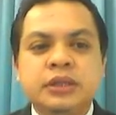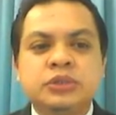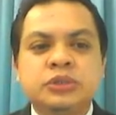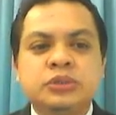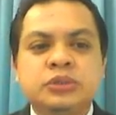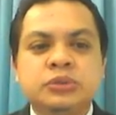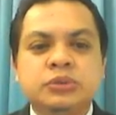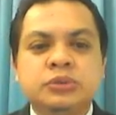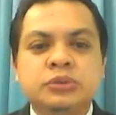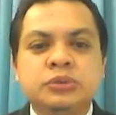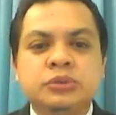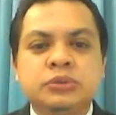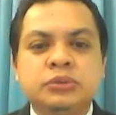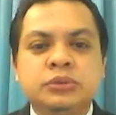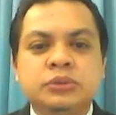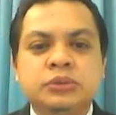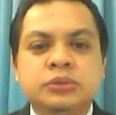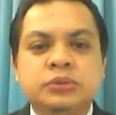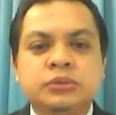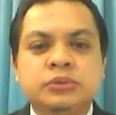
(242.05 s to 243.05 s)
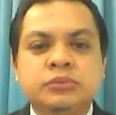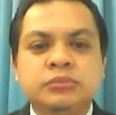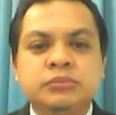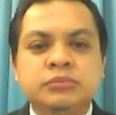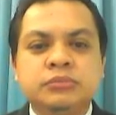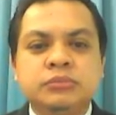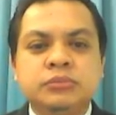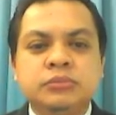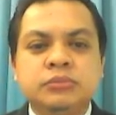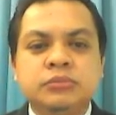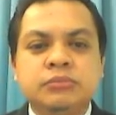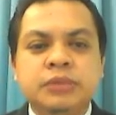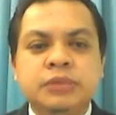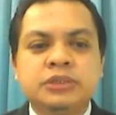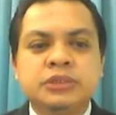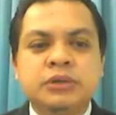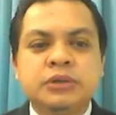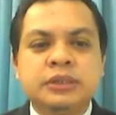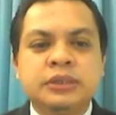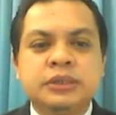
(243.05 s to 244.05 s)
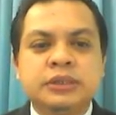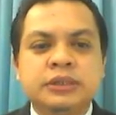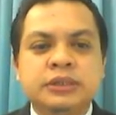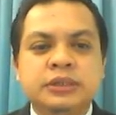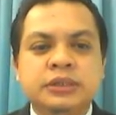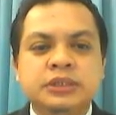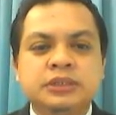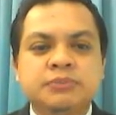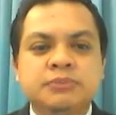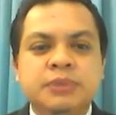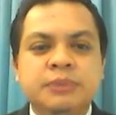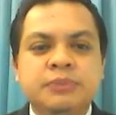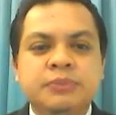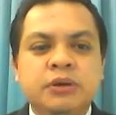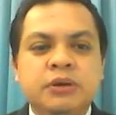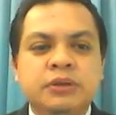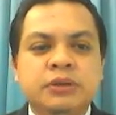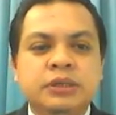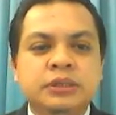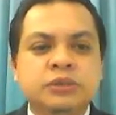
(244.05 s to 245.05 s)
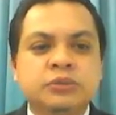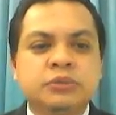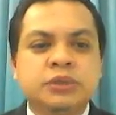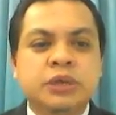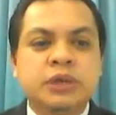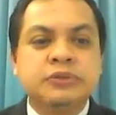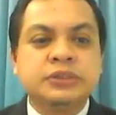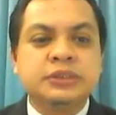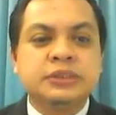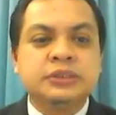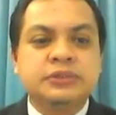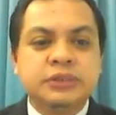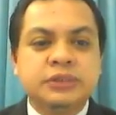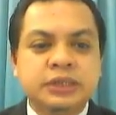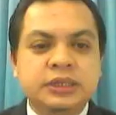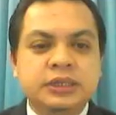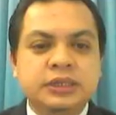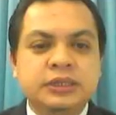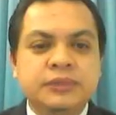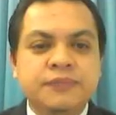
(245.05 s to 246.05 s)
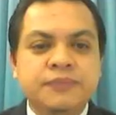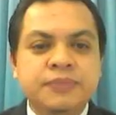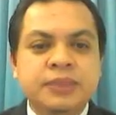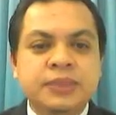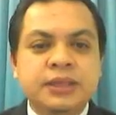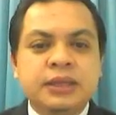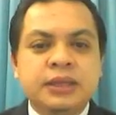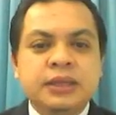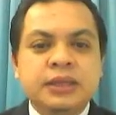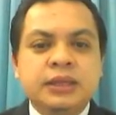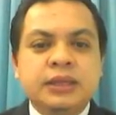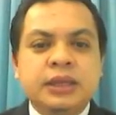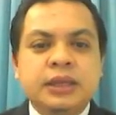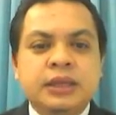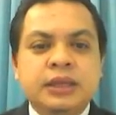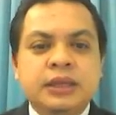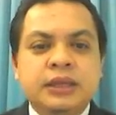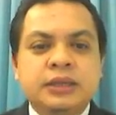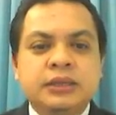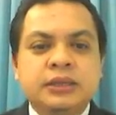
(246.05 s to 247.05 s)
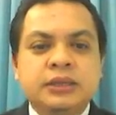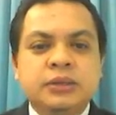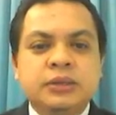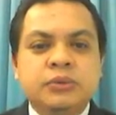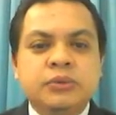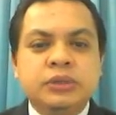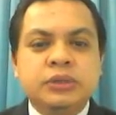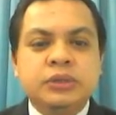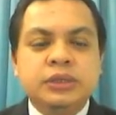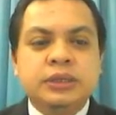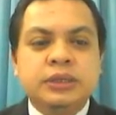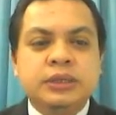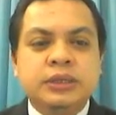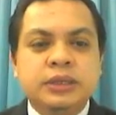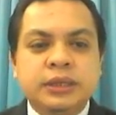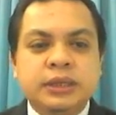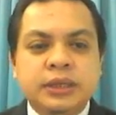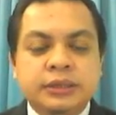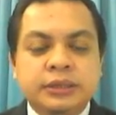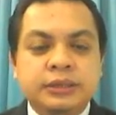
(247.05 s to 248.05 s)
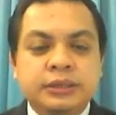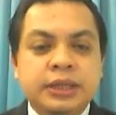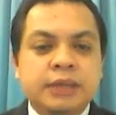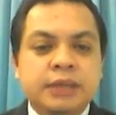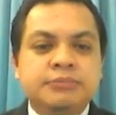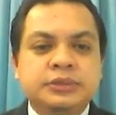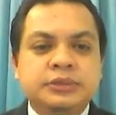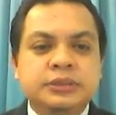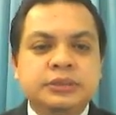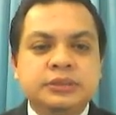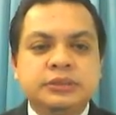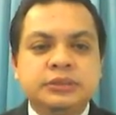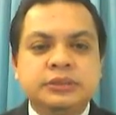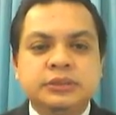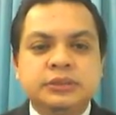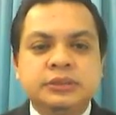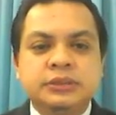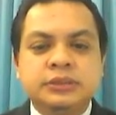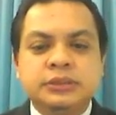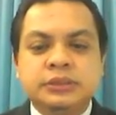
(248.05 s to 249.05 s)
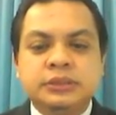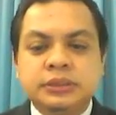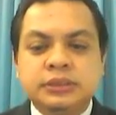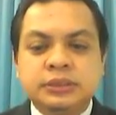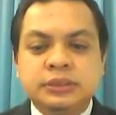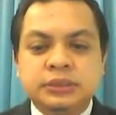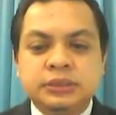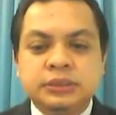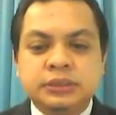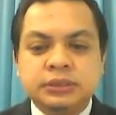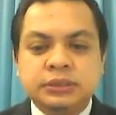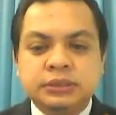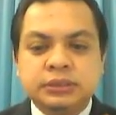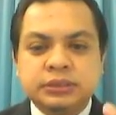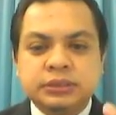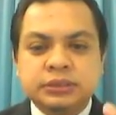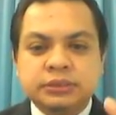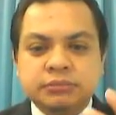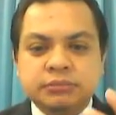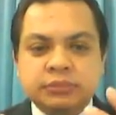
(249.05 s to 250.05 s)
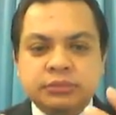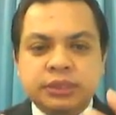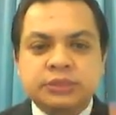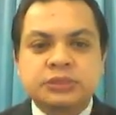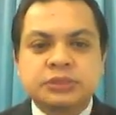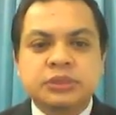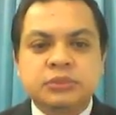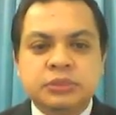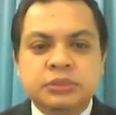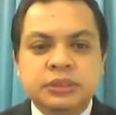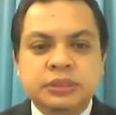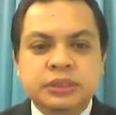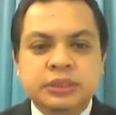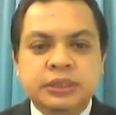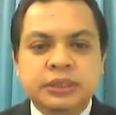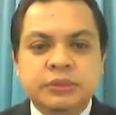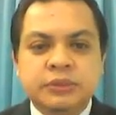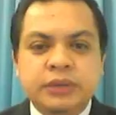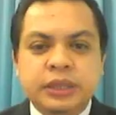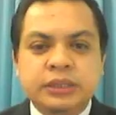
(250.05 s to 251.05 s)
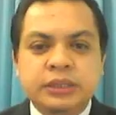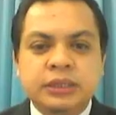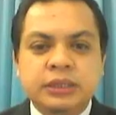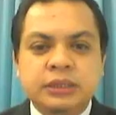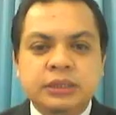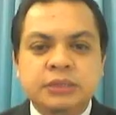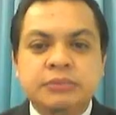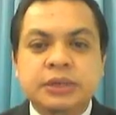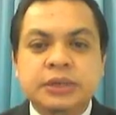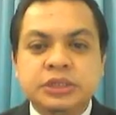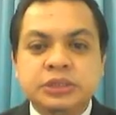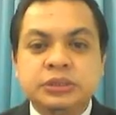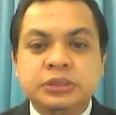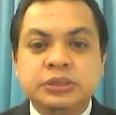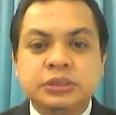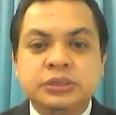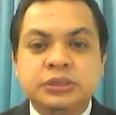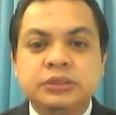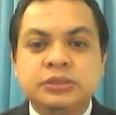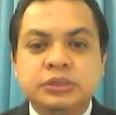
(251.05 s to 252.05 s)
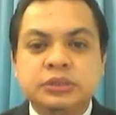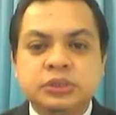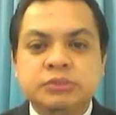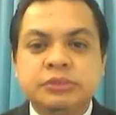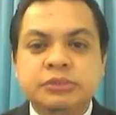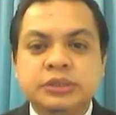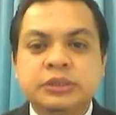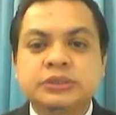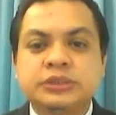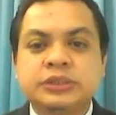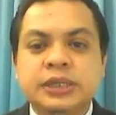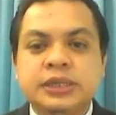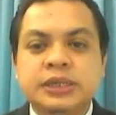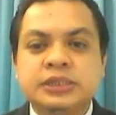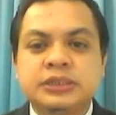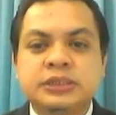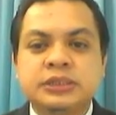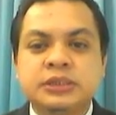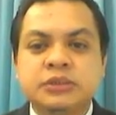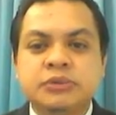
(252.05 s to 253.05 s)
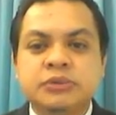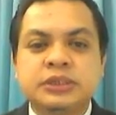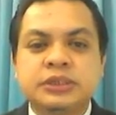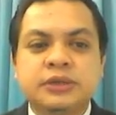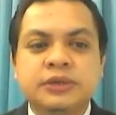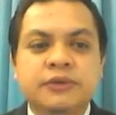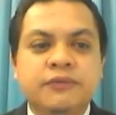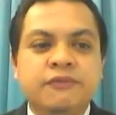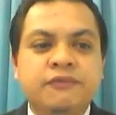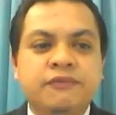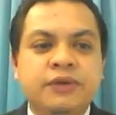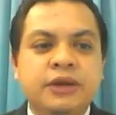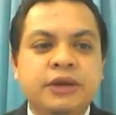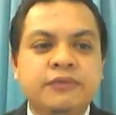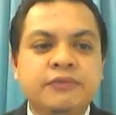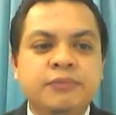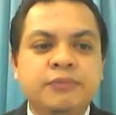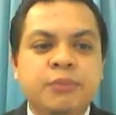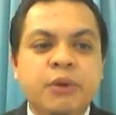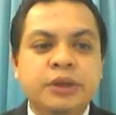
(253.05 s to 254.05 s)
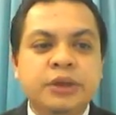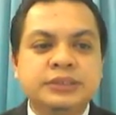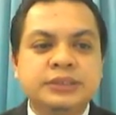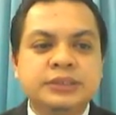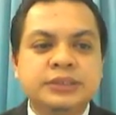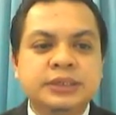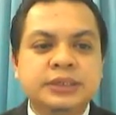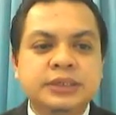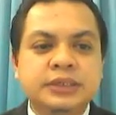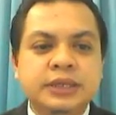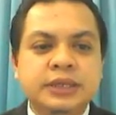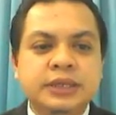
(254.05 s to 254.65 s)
So based on his paper on the 2003, and we adapt the Kansei word and gather in a major human checklist using 5 points